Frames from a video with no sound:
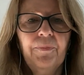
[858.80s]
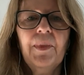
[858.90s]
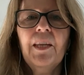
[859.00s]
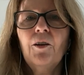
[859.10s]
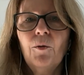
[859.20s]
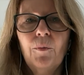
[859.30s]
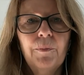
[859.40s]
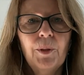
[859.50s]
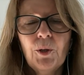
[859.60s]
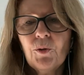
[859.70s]

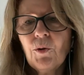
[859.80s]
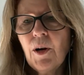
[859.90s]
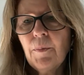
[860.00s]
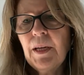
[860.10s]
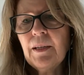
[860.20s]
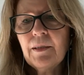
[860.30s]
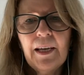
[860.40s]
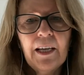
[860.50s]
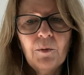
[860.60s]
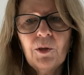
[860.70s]
bird droppings,
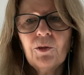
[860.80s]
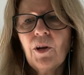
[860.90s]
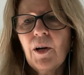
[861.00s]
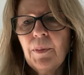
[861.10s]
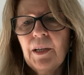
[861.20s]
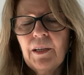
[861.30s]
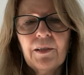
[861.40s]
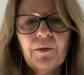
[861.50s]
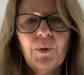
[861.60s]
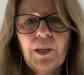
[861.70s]
animal
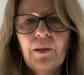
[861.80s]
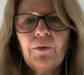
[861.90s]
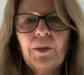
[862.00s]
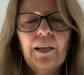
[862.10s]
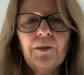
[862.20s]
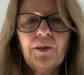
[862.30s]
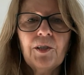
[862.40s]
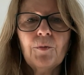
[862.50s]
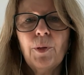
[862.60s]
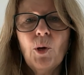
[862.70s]
droppings, whatever else
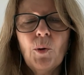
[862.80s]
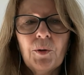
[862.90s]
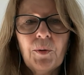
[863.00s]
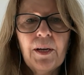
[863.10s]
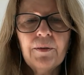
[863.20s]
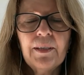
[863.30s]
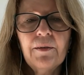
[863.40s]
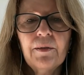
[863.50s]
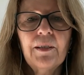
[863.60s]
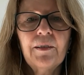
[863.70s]
is blowing around
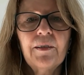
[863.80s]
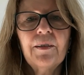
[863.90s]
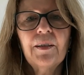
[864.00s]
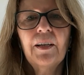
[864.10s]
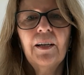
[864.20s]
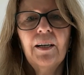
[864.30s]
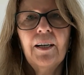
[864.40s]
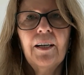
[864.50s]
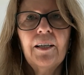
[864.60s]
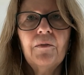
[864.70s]
out there.
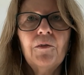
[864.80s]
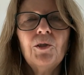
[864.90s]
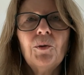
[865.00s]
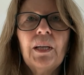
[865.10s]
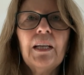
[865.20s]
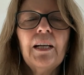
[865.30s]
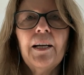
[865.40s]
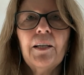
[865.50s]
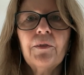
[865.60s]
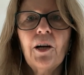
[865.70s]
If you do any
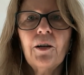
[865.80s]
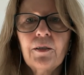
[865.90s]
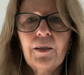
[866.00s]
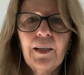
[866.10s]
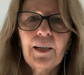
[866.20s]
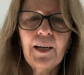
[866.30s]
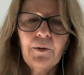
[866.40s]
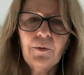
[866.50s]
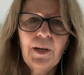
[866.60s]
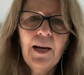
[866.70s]
kind of gardening, I
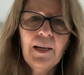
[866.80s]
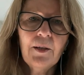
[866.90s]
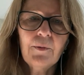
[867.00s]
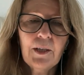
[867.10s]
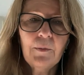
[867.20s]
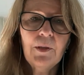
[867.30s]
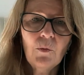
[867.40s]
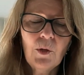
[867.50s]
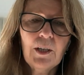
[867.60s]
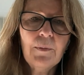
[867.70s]
would highly recommend
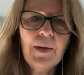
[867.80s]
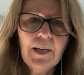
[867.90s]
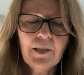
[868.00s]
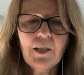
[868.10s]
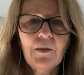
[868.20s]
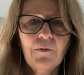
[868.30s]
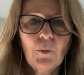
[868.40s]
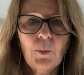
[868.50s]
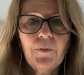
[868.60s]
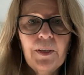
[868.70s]
wearing a mask. And if you're
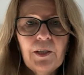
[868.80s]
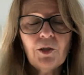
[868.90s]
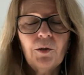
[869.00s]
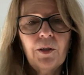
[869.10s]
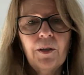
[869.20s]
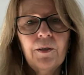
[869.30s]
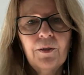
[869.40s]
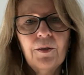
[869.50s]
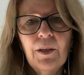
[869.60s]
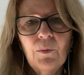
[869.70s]
a professional
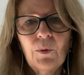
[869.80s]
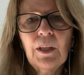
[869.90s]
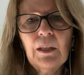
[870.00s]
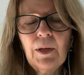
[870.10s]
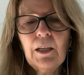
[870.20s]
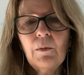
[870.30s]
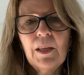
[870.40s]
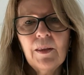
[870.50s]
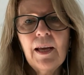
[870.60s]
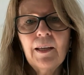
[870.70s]
gardener, I really
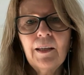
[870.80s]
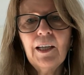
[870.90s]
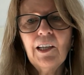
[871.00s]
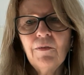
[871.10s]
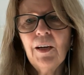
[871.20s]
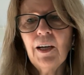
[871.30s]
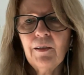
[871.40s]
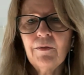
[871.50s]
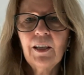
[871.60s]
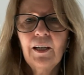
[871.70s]
recommend the
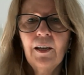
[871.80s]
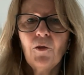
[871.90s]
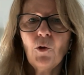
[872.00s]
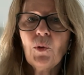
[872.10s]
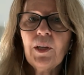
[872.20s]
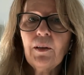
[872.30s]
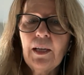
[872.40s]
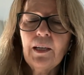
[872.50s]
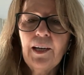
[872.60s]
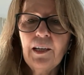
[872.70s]
N95, the real
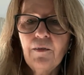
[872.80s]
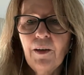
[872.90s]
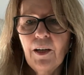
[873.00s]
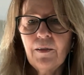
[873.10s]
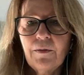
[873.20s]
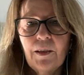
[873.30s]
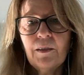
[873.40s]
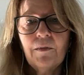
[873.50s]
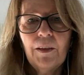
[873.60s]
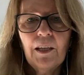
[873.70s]
N95, not
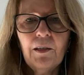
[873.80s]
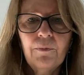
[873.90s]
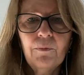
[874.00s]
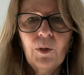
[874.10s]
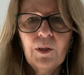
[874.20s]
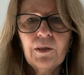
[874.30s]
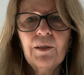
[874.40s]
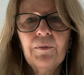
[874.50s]
the fake ones.